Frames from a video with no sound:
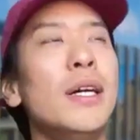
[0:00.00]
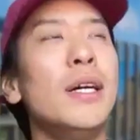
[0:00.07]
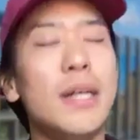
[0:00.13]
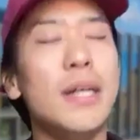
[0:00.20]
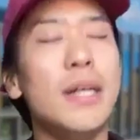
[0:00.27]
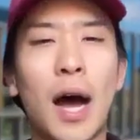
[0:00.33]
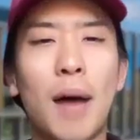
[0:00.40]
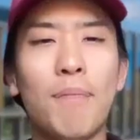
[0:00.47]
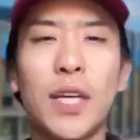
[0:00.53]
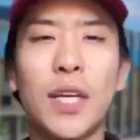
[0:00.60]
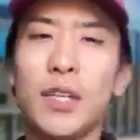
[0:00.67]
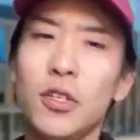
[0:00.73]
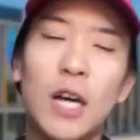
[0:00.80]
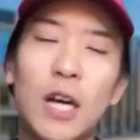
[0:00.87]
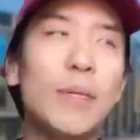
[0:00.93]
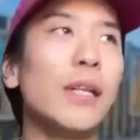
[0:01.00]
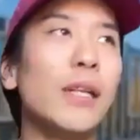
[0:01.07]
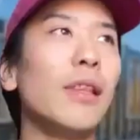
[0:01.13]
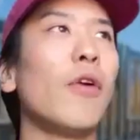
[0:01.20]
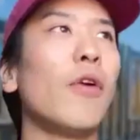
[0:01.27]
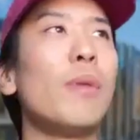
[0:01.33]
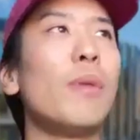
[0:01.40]
can you tell me a
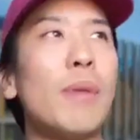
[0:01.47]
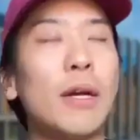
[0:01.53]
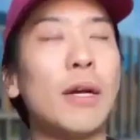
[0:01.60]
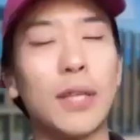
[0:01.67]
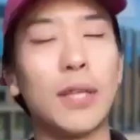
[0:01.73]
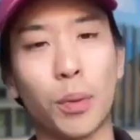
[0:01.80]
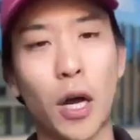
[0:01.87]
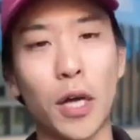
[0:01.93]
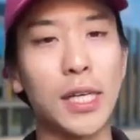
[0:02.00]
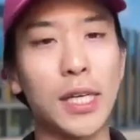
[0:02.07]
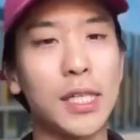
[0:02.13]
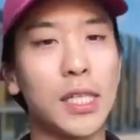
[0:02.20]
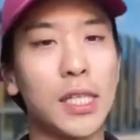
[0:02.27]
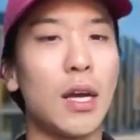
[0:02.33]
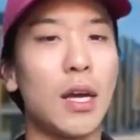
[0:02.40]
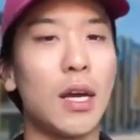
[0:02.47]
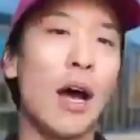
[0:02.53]
little bit about this process